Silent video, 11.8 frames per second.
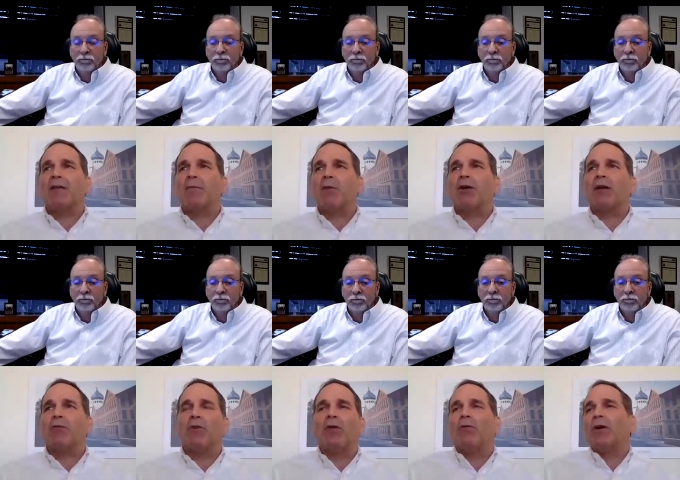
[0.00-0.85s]
Speaker 1: on the market
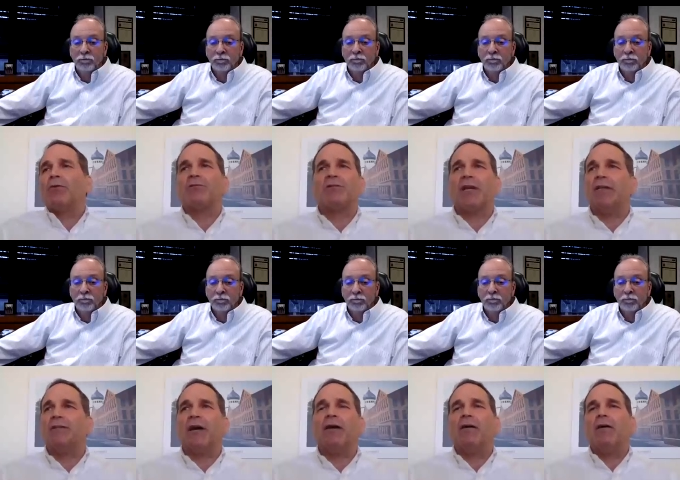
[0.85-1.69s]
and we don't
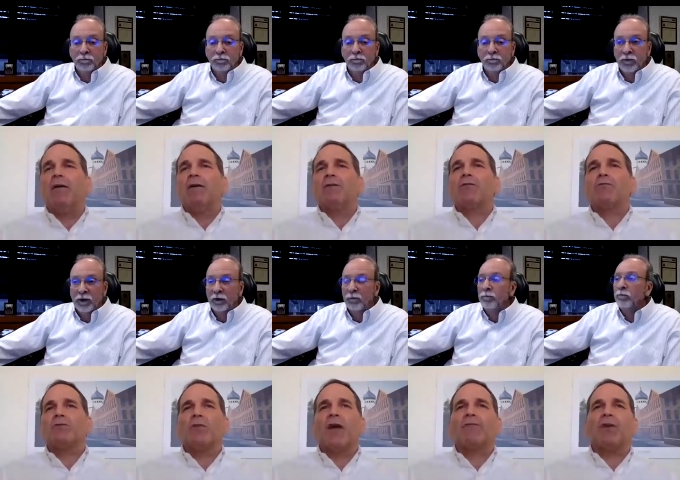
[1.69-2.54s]
understand yet. So yeah.
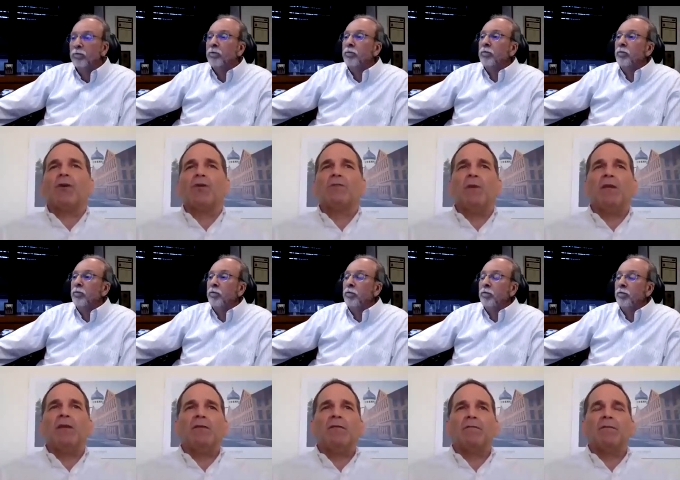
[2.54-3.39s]
so we have to always
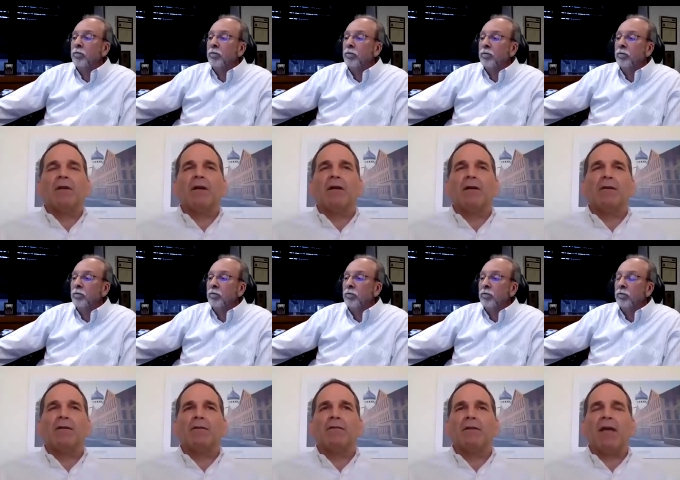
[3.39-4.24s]
be uh,
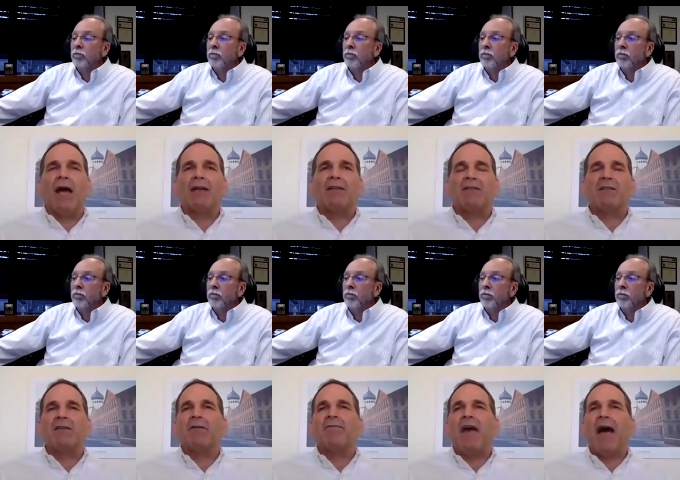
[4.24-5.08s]

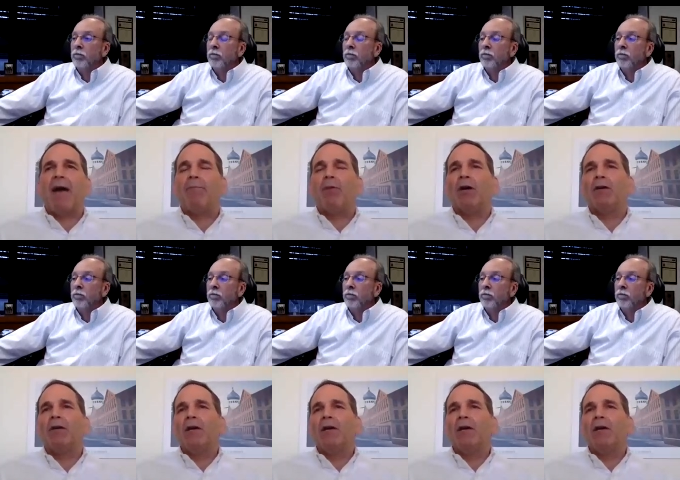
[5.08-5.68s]
cognizant of that. But